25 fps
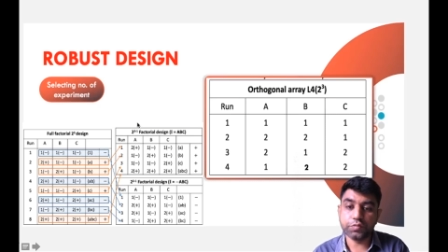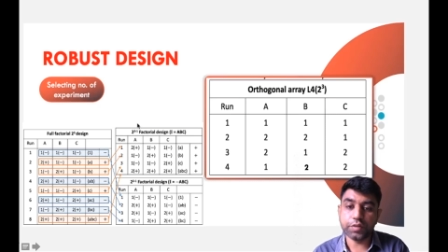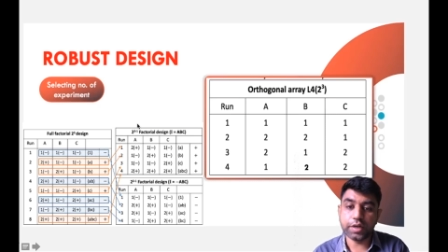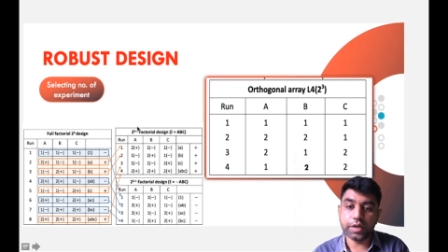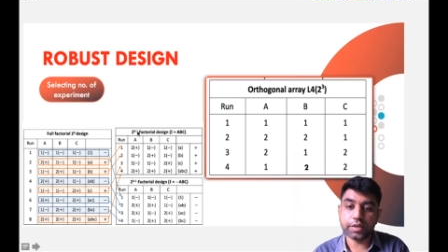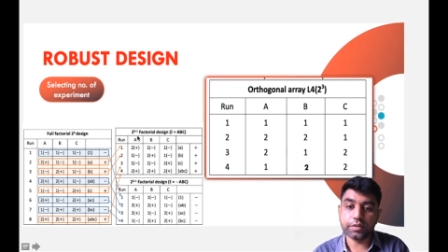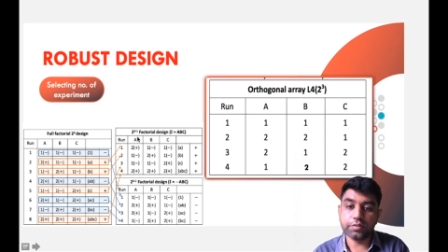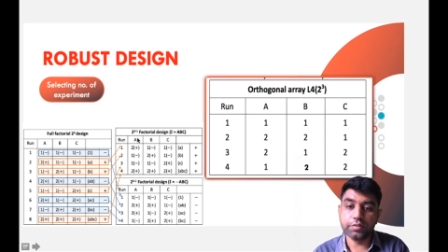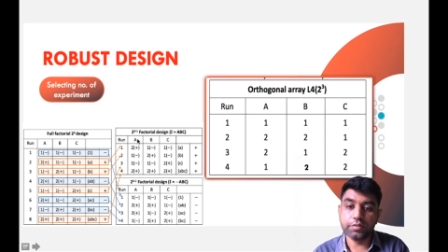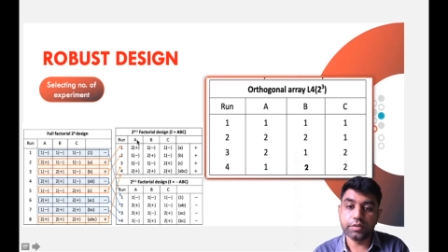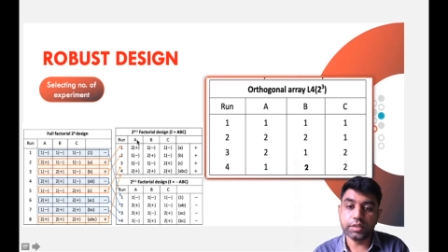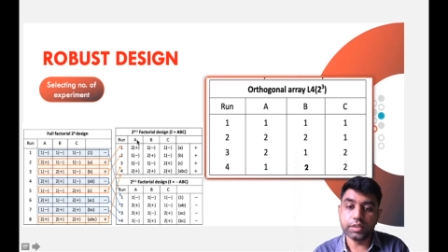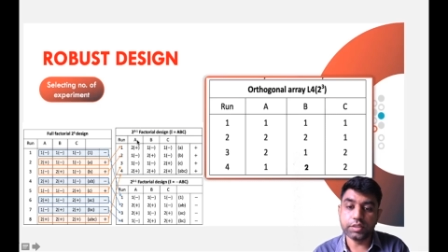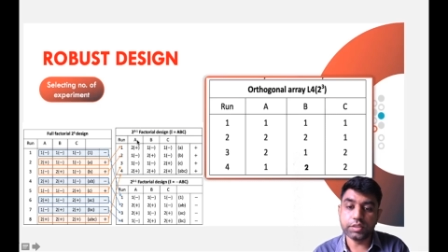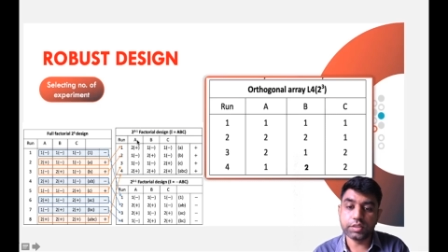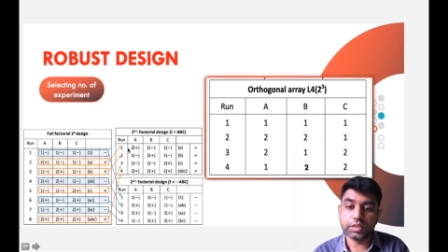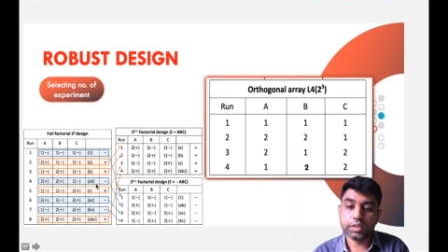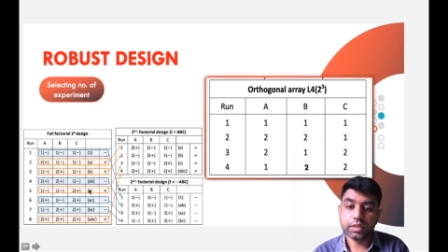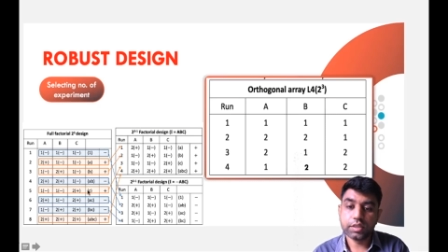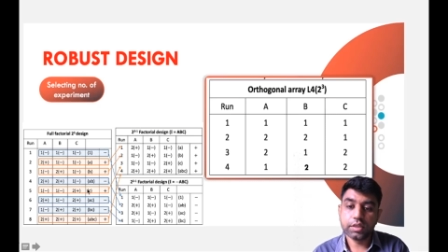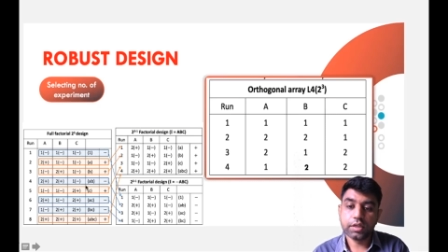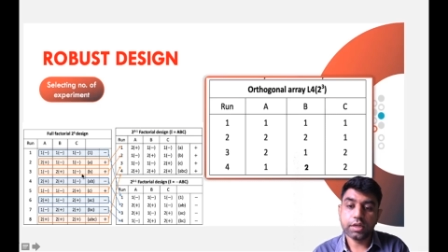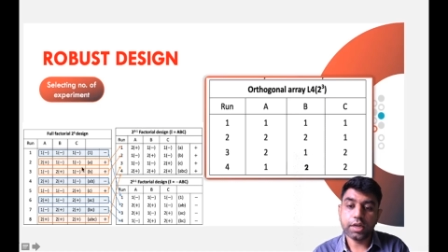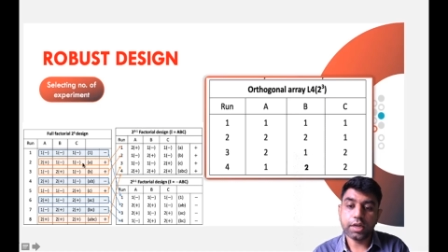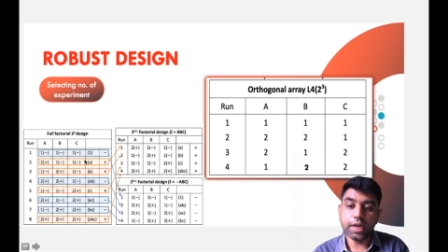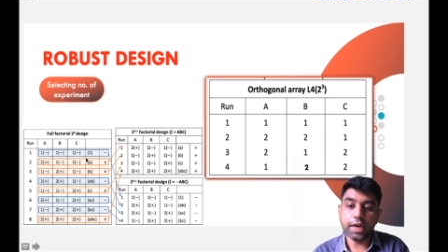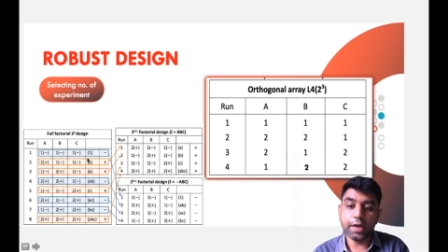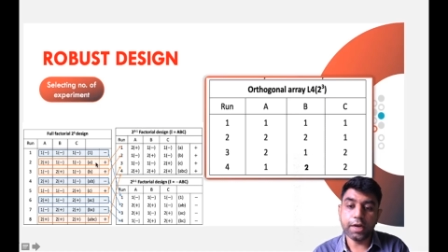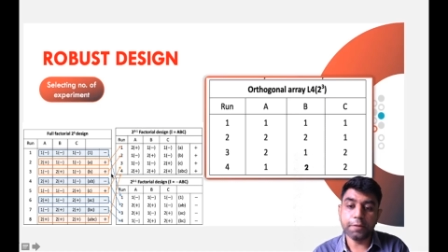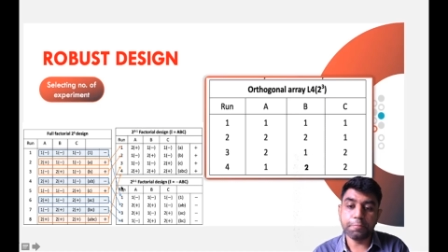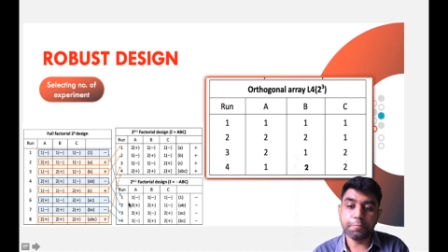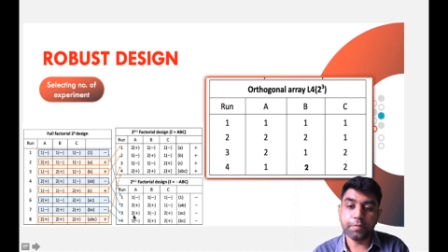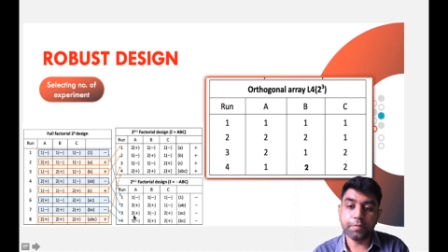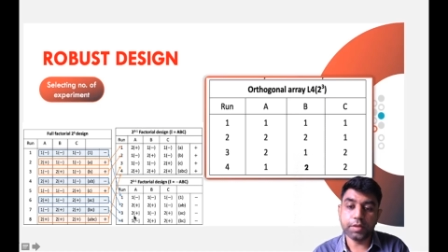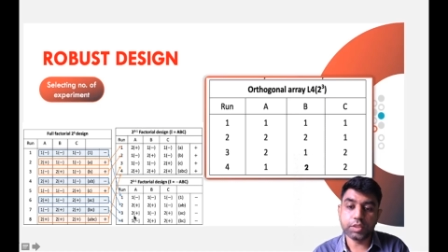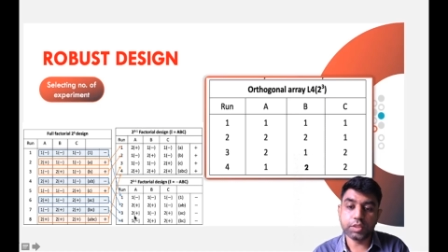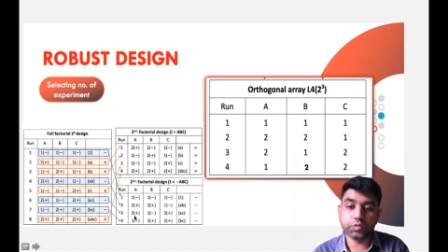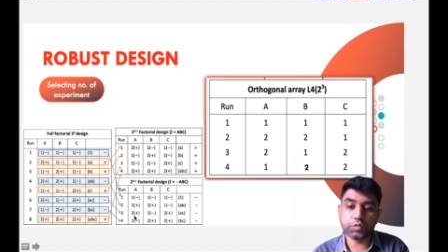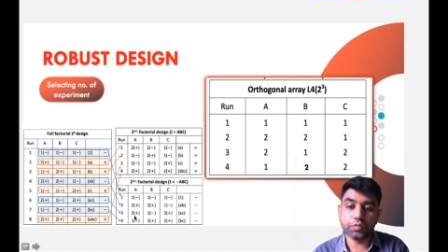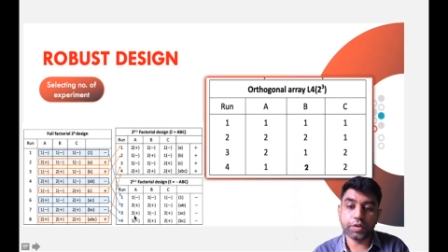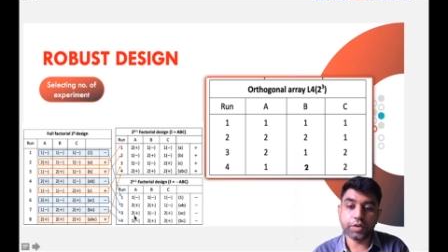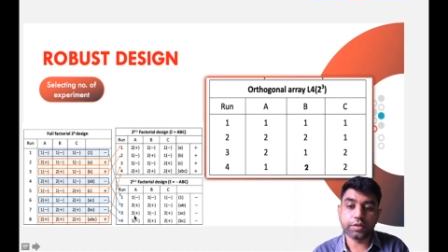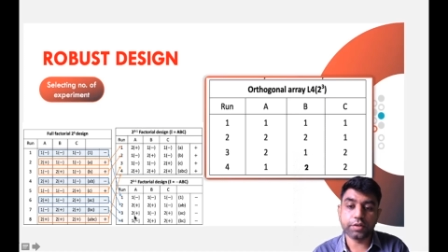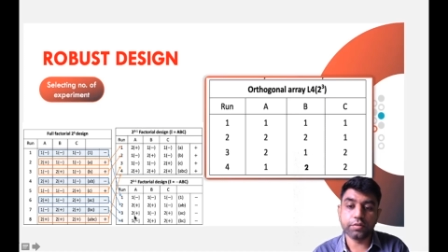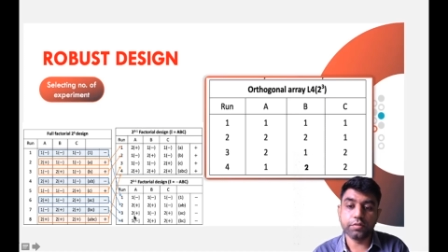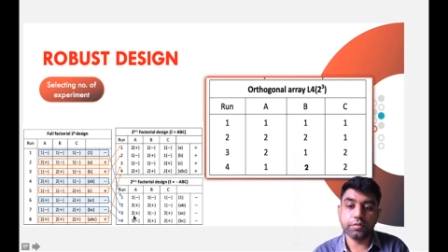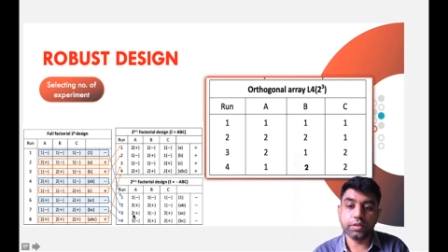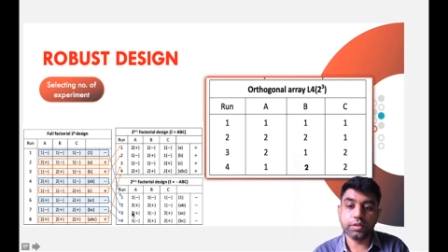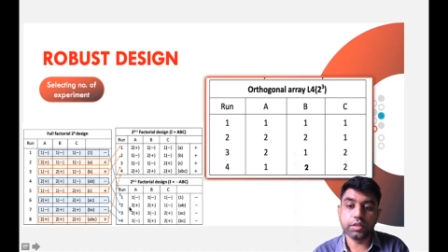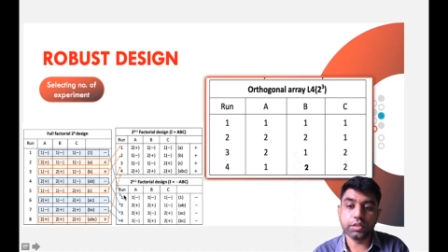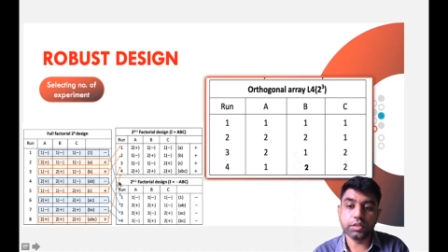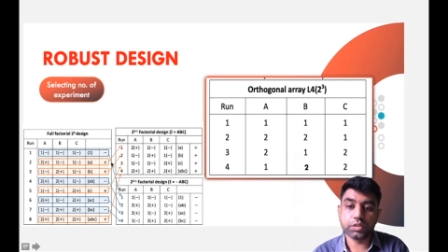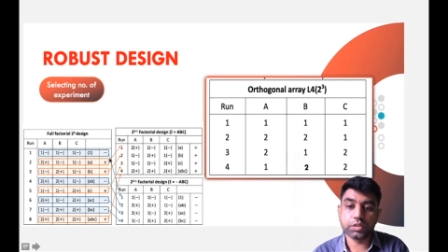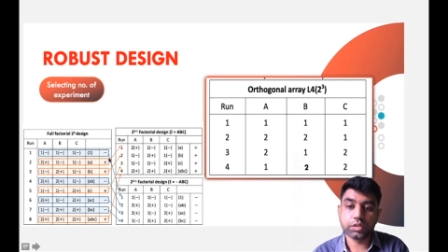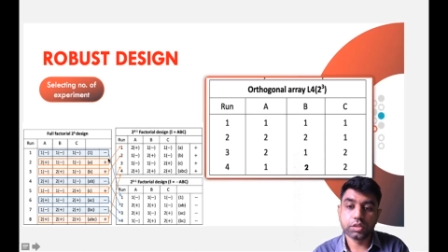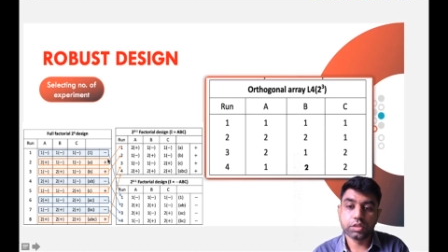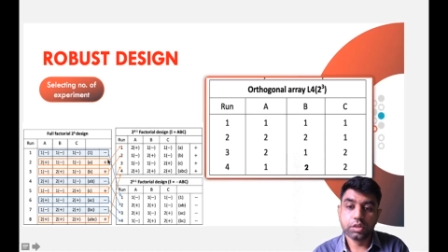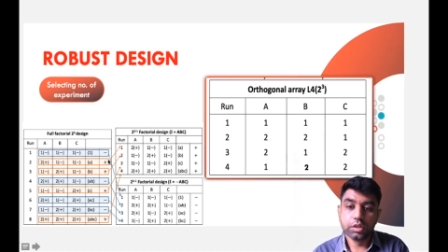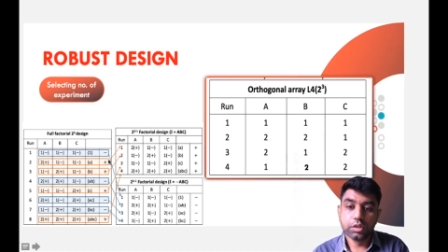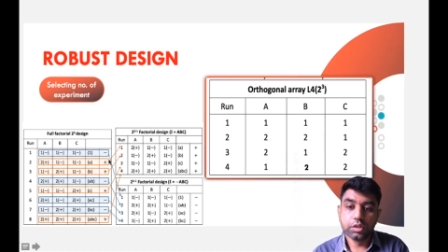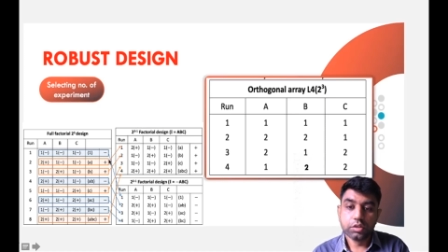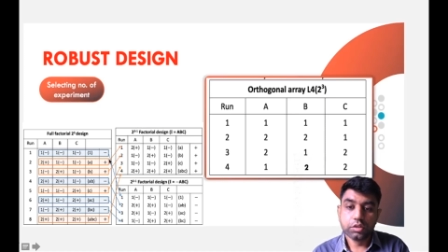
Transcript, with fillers: factorials and plus factorials.